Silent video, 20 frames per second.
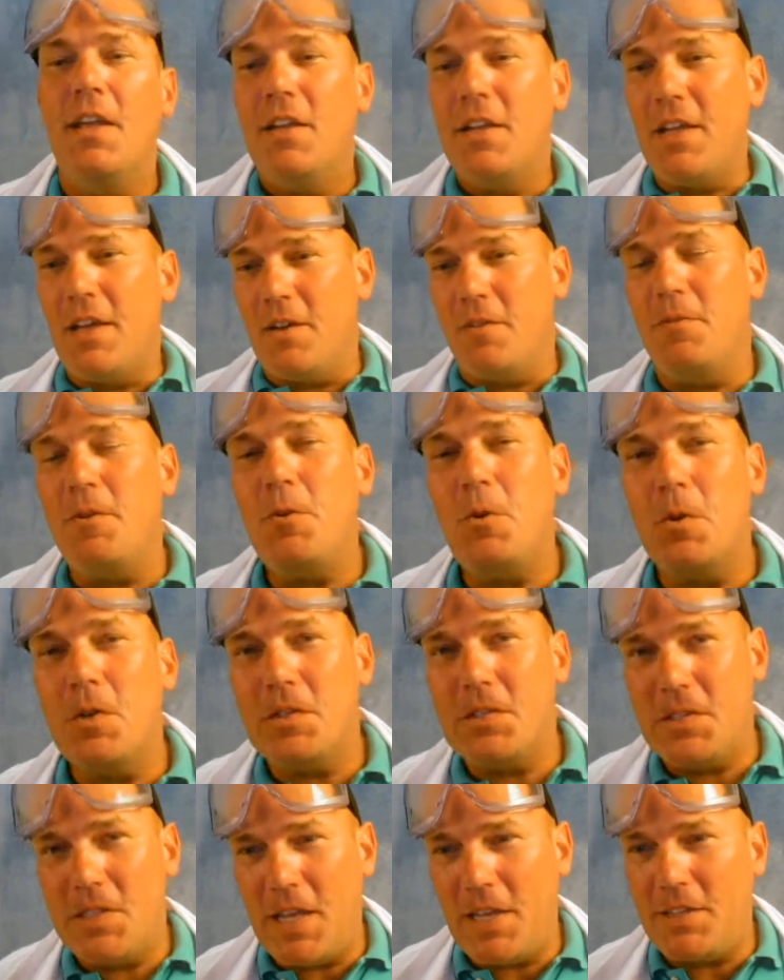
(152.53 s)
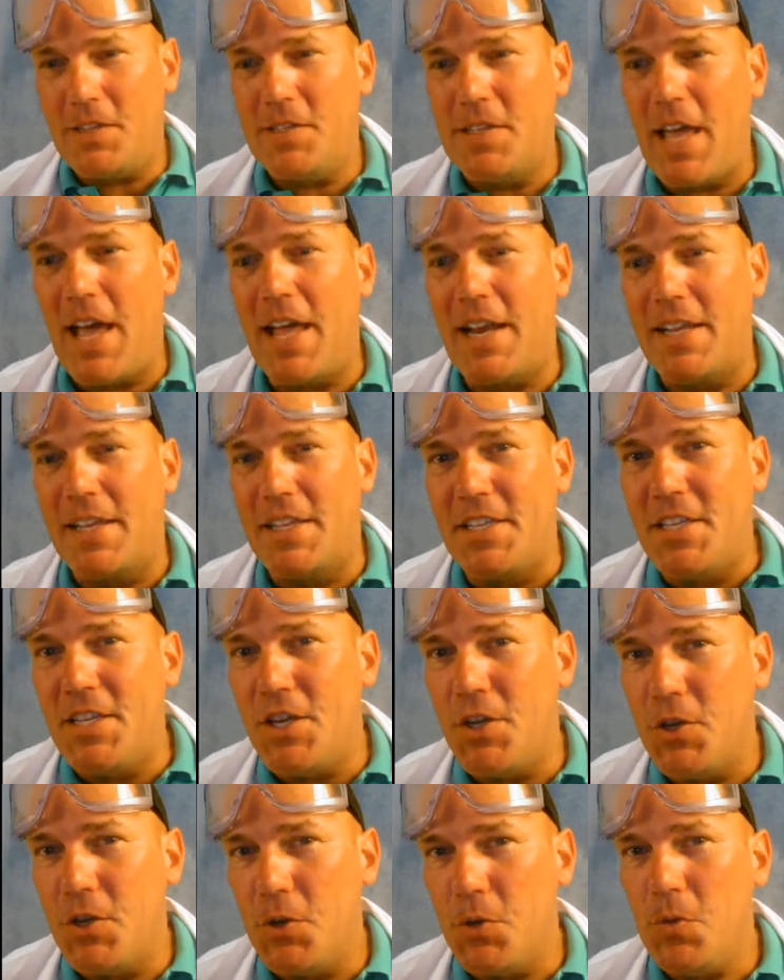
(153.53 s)
Now, of course, that's not a
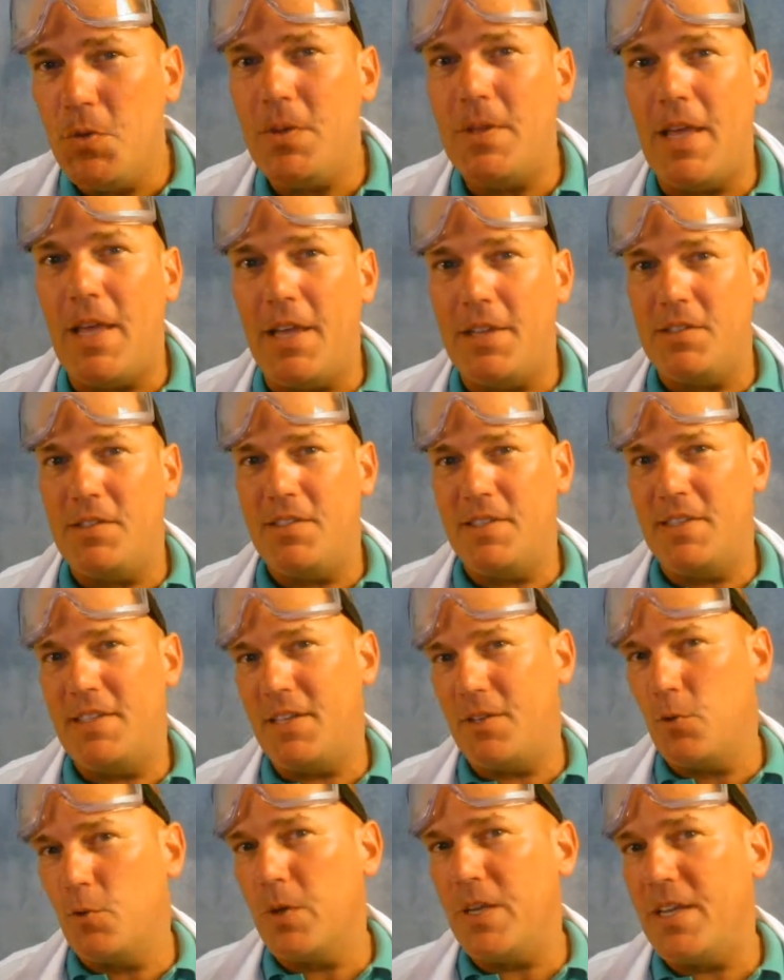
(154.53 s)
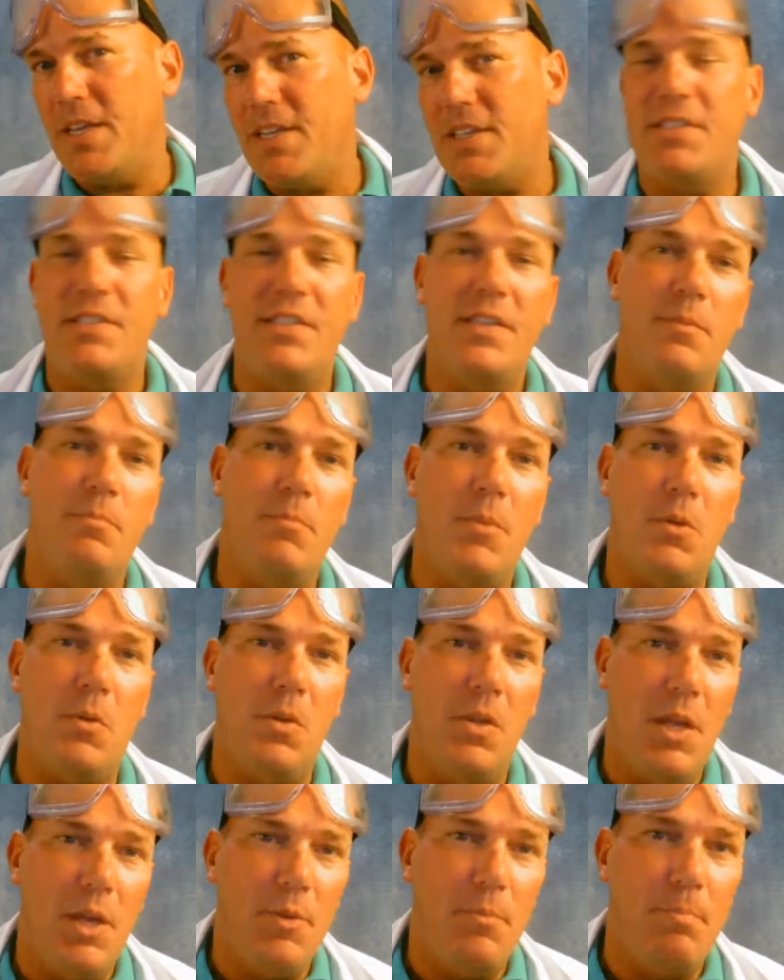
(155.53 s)
U, that's the Greek
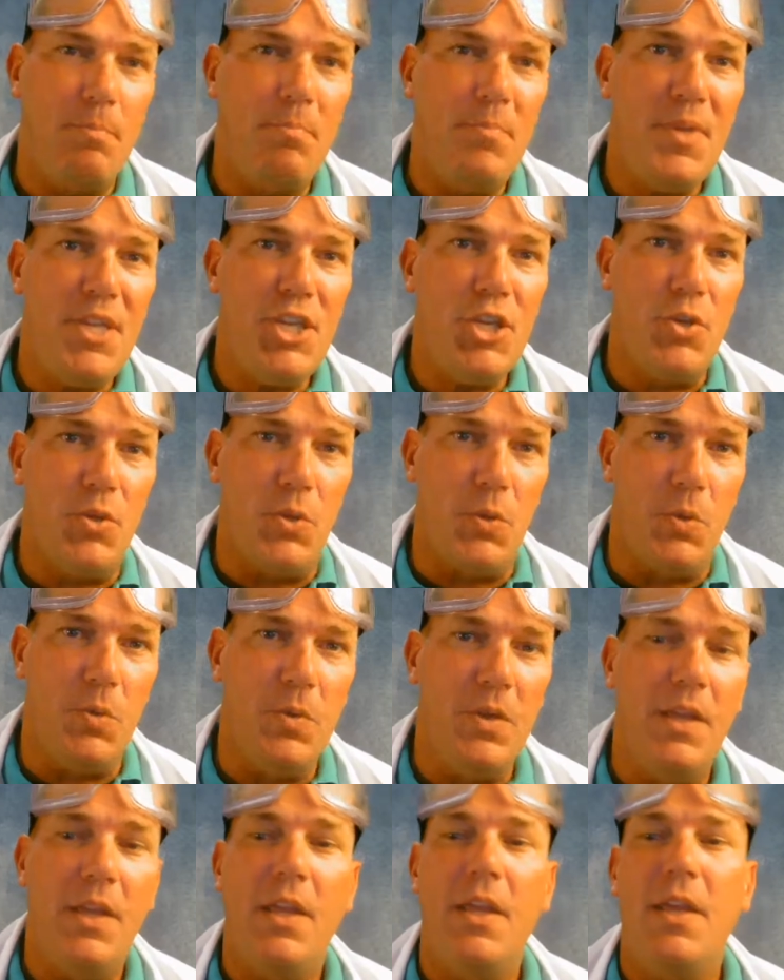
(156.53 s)
symbol mu,